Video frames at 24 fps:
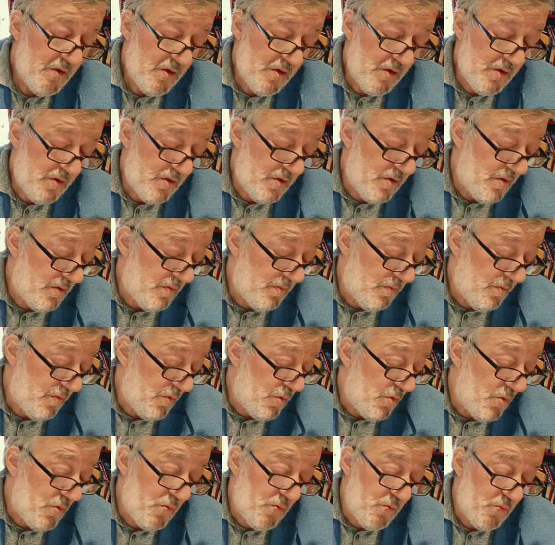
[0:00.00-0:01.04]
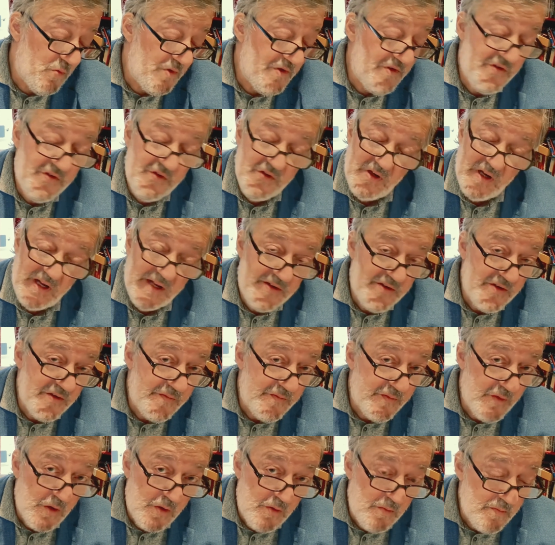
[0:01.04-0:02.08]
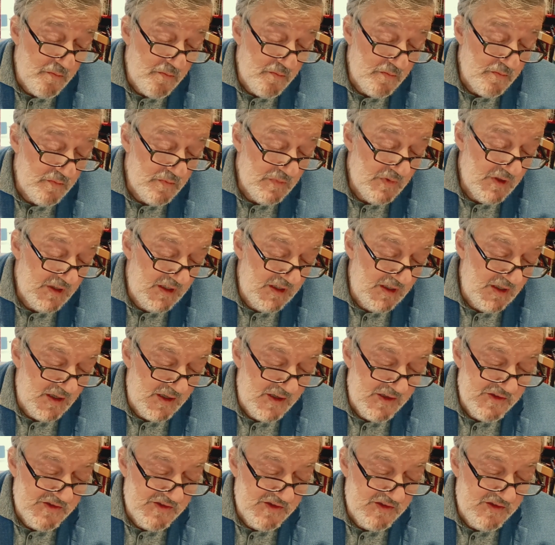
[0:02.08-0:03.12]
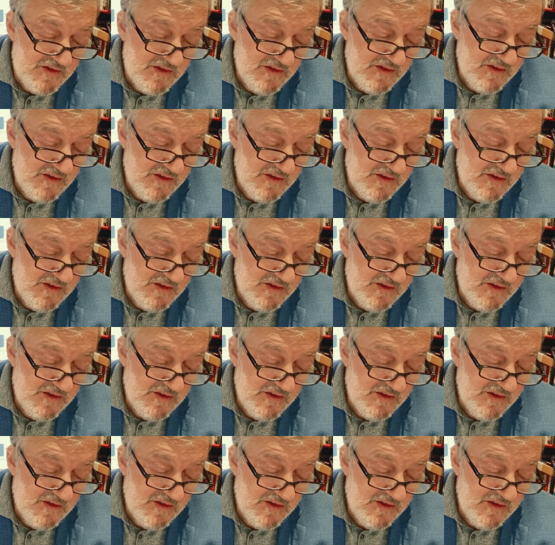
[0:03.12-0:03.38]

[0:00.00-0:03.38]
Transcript: "Who was the letter from?" he asked.